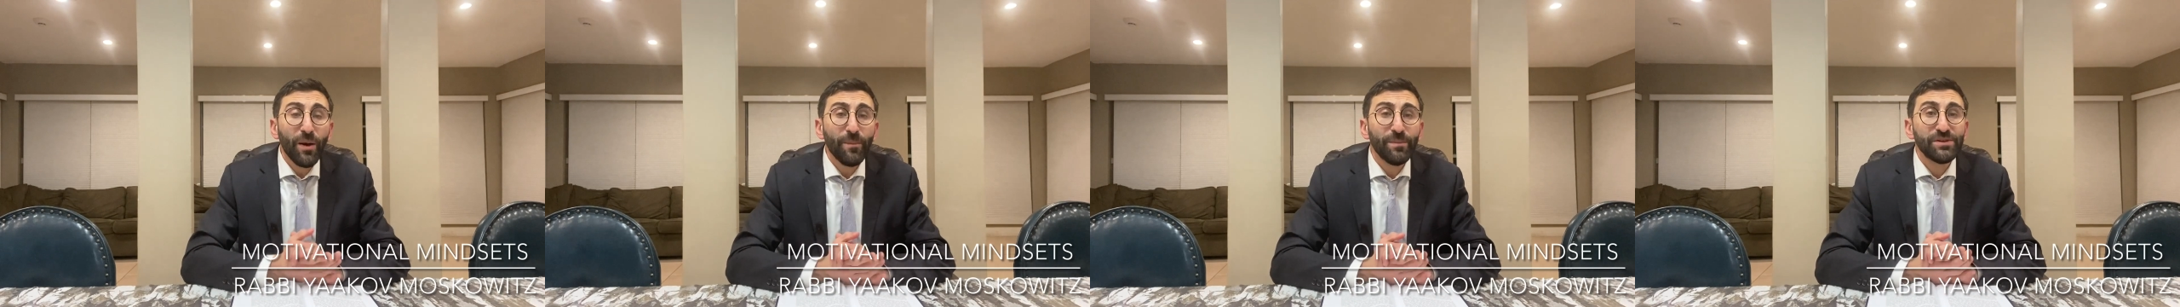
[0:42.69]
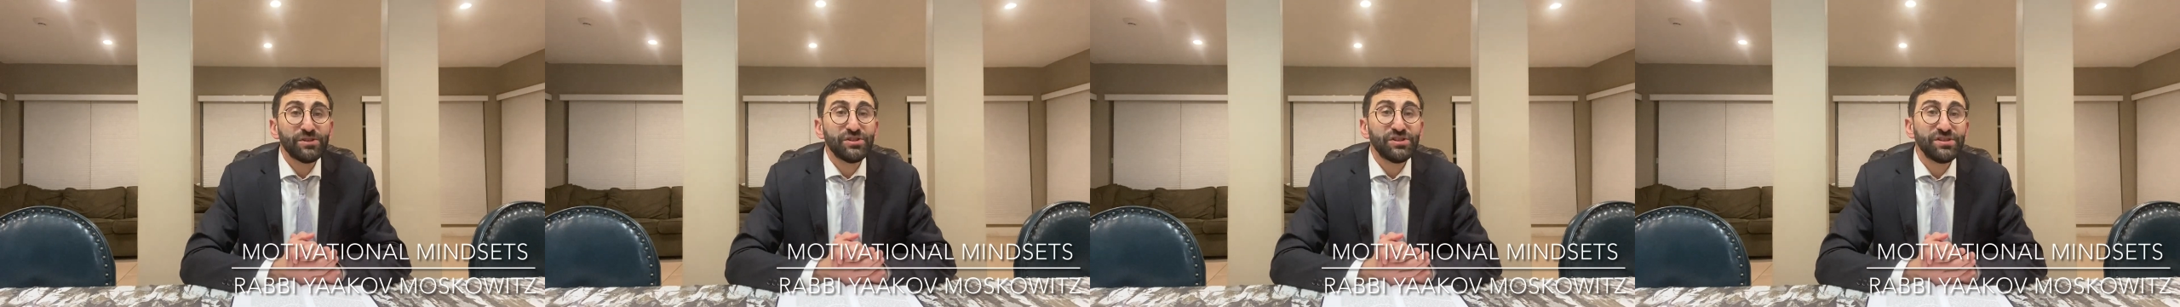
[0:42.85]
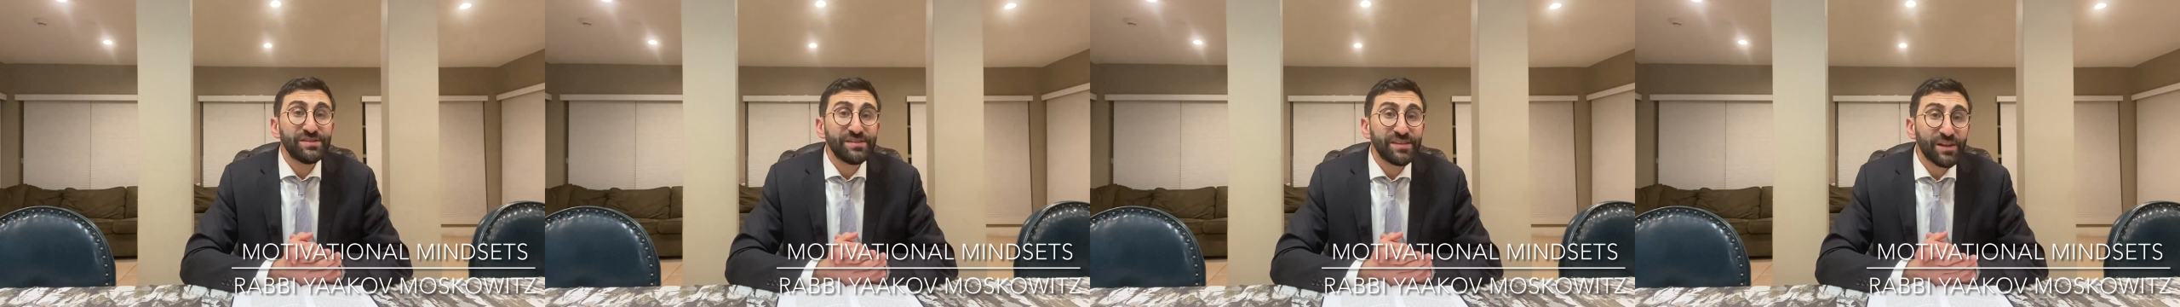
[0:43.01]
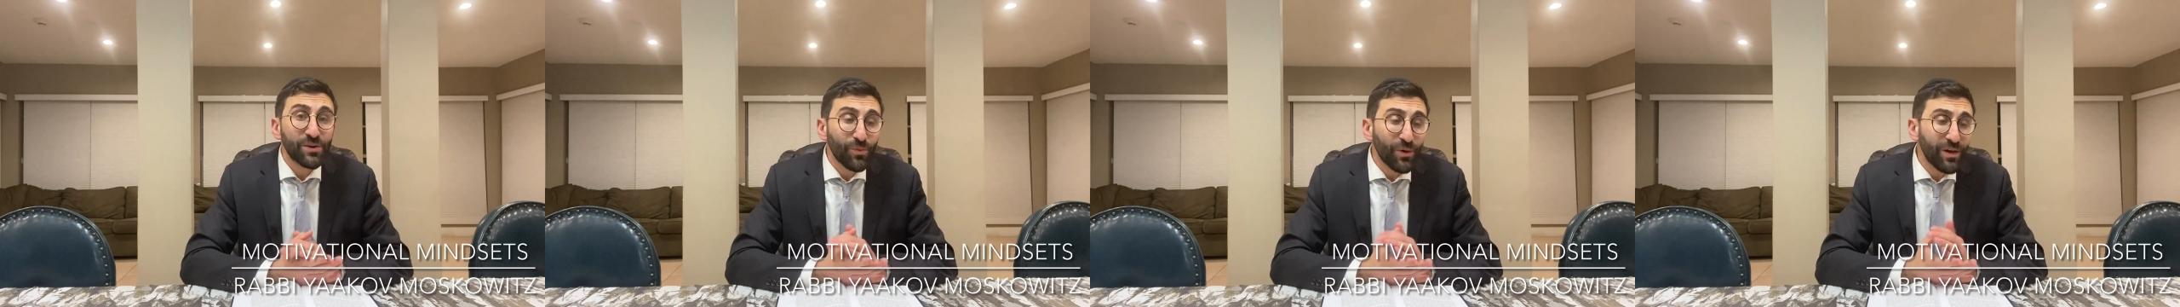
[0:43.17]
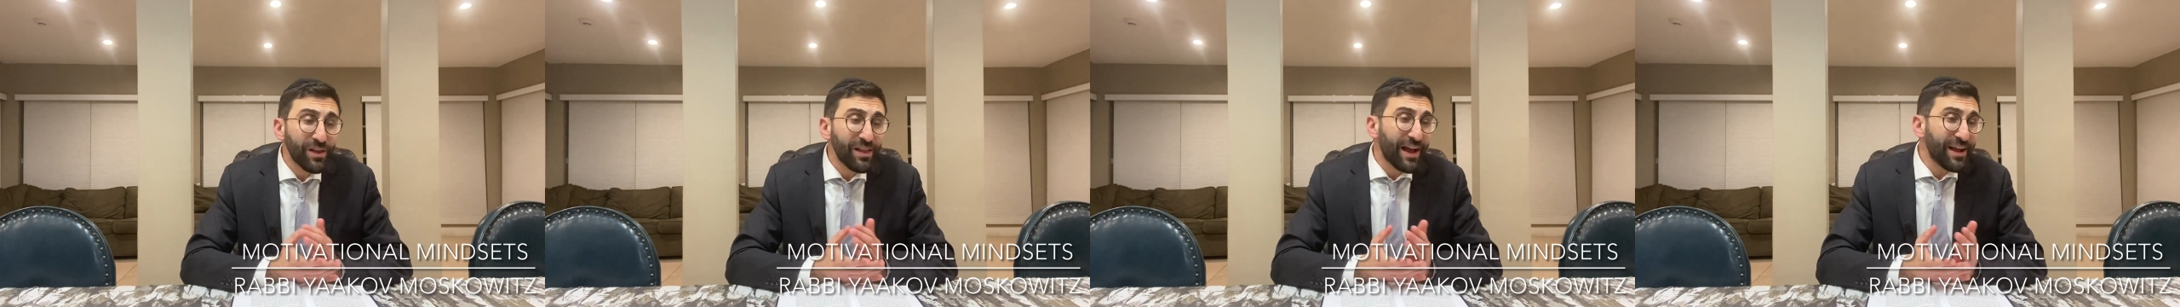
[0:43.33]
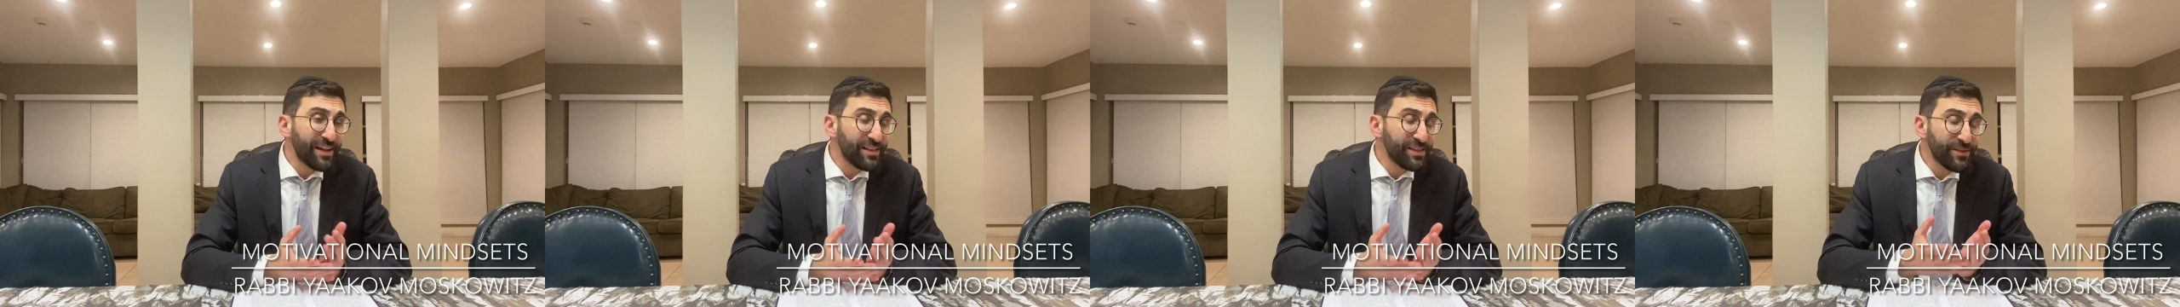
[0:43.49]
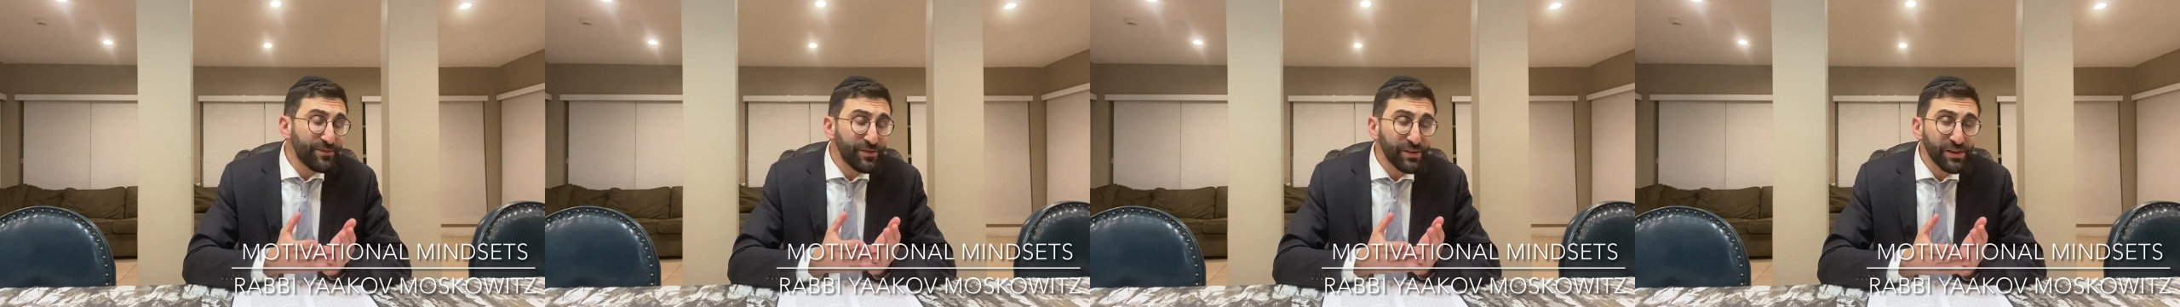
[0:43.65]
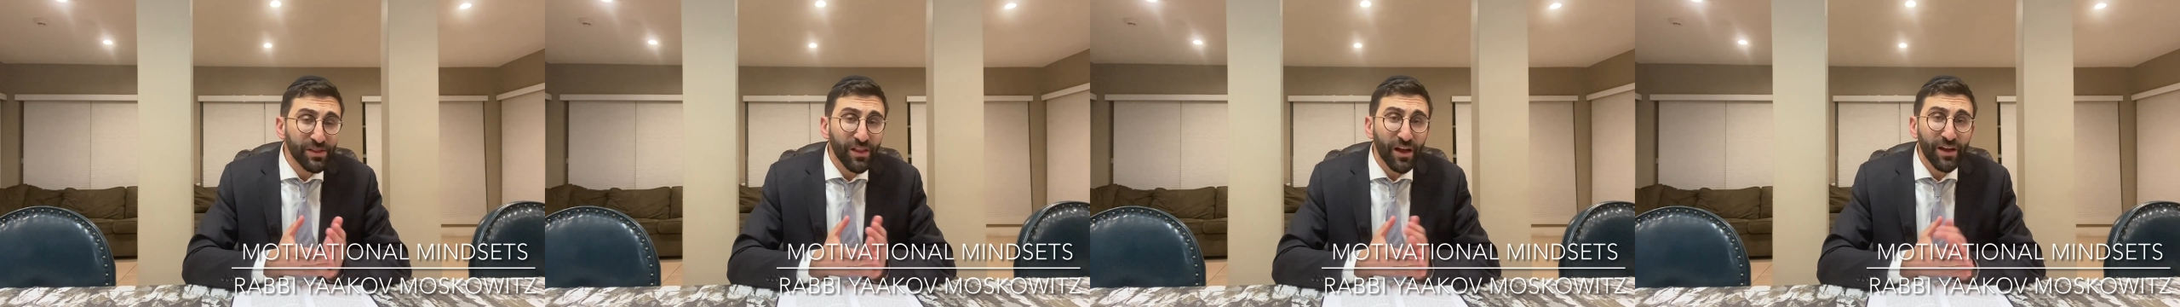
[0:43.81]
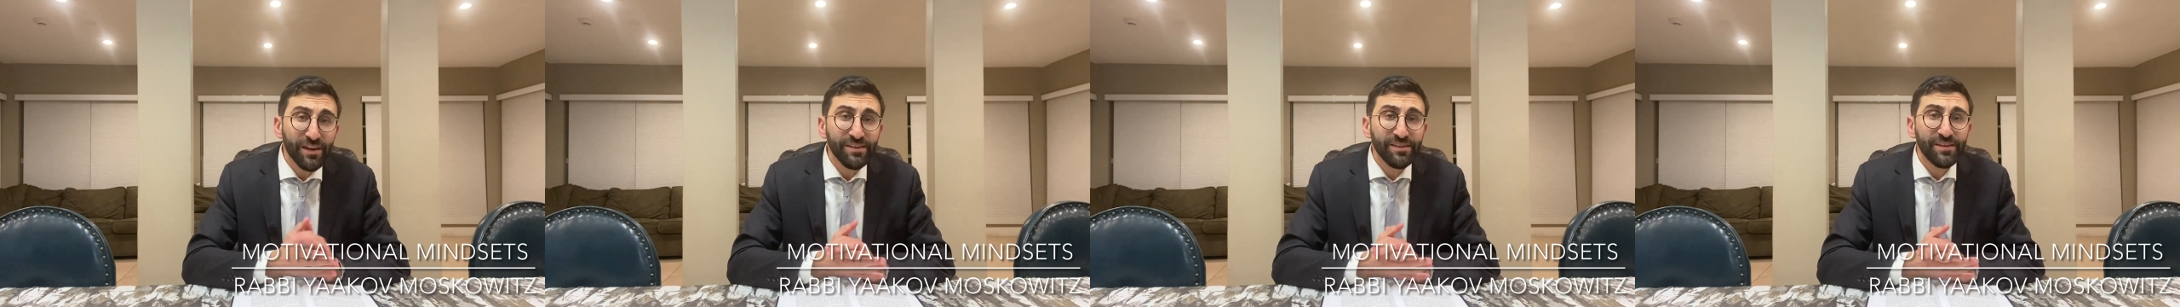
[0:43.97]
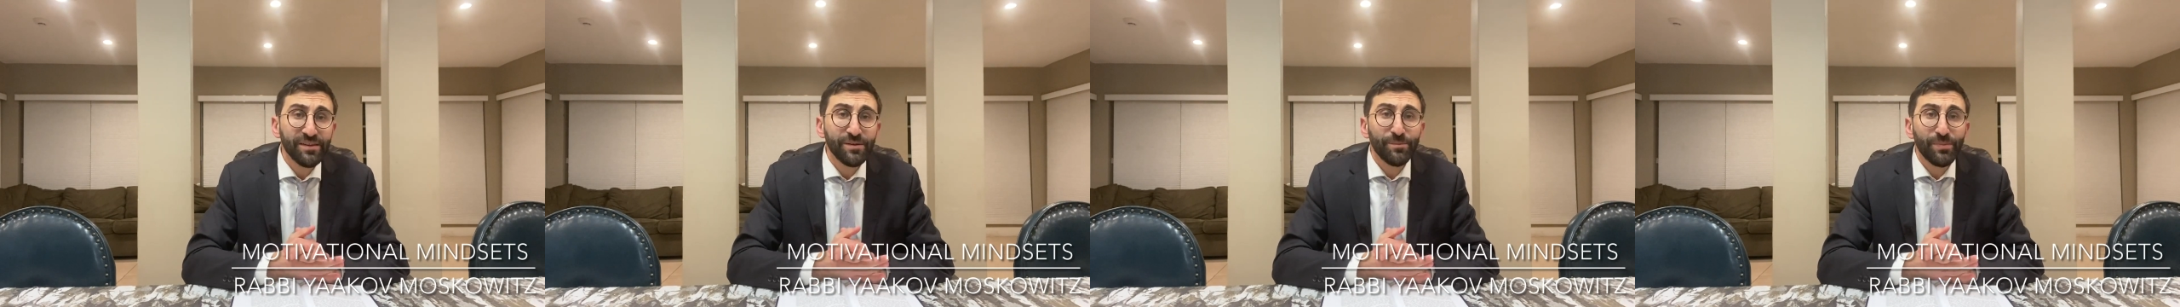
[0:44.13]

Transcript: And she said, "Well, I live in London,